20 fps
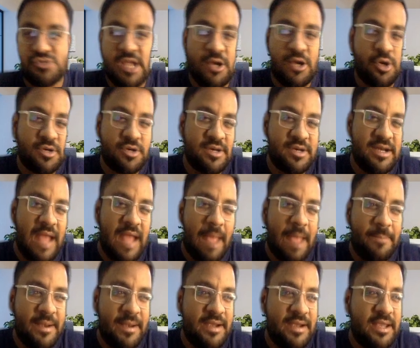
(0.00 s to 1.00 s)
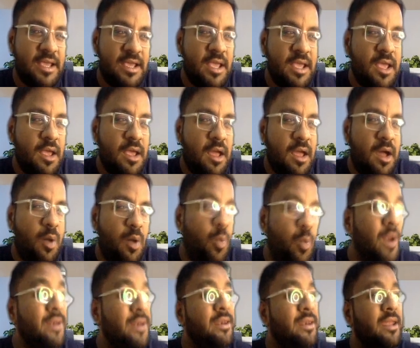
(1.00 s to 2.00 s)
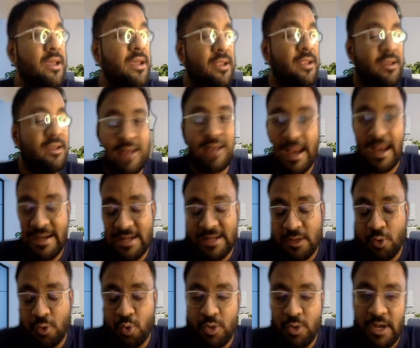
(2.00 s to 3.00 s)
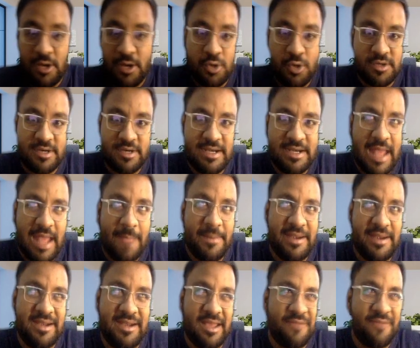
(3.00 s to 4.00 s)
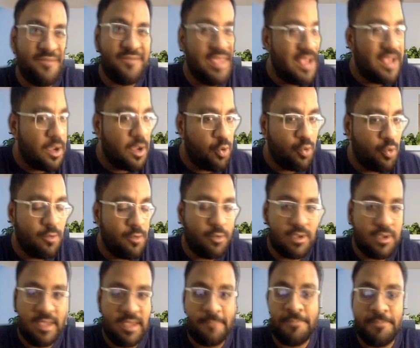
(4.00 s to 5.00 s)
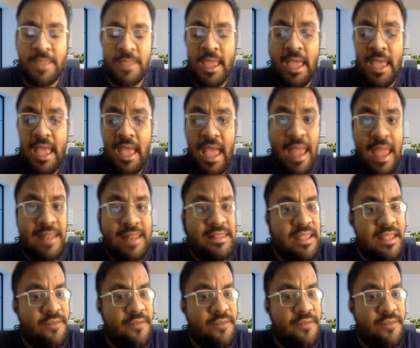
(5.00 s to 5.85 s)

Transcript: Yeah, doctor, it happened one night ago. Yeah, doctor, it happened a week ago. Okay, and there